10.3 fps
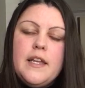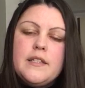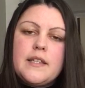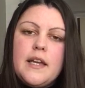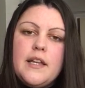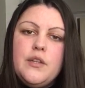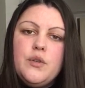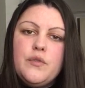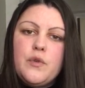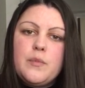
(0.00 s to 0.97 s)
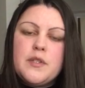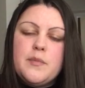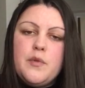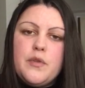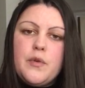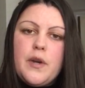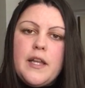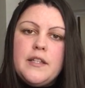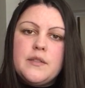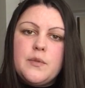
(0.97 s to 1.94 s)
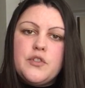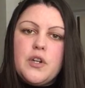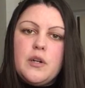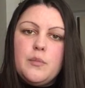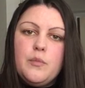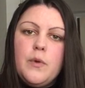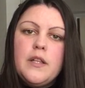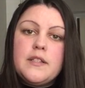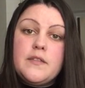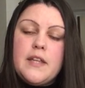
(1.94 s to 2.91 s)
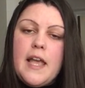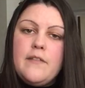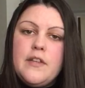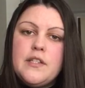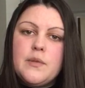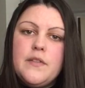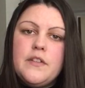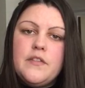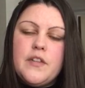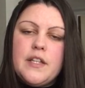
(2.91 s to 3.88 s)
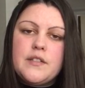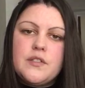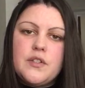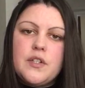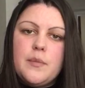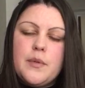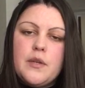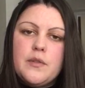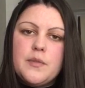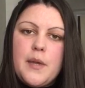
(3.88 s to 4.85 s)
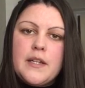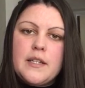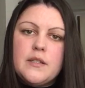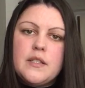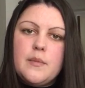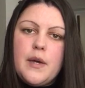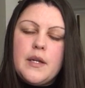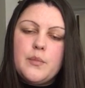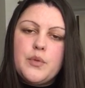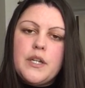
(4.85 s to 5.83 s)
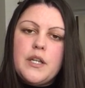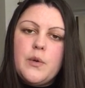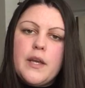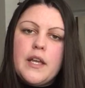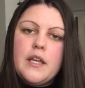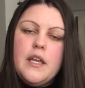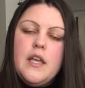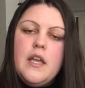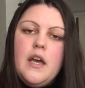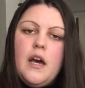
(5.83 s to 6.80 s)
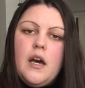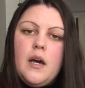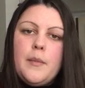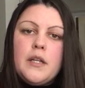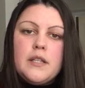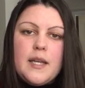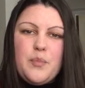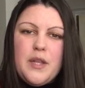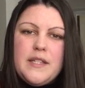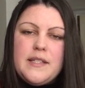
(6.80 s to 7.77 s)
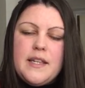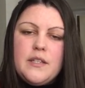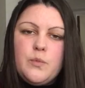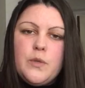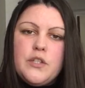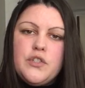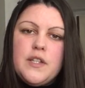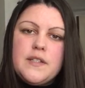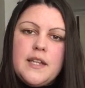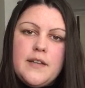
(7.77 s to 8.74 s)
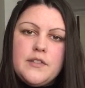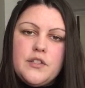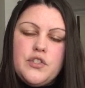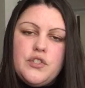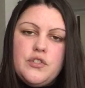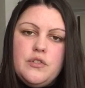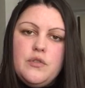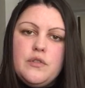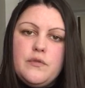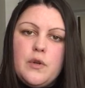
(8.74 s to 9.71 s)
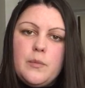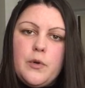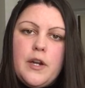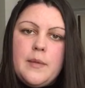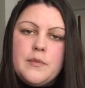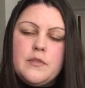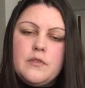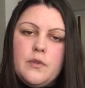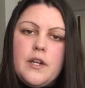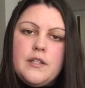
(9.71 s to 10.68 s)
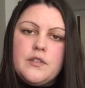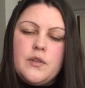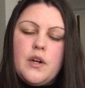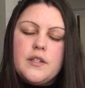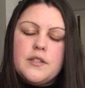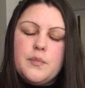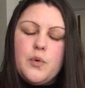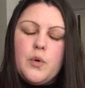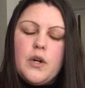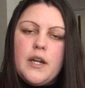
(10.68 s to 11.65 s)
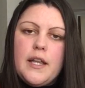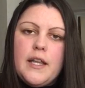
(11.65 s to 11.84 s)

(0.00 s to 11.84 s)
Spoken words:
It's got uniform smooth grains, which are relatively heavy, so even if it gets stirred up, it goes back down to the bottom pretty quick. Unlike play sand, which doesn't have such uniform grains across the board,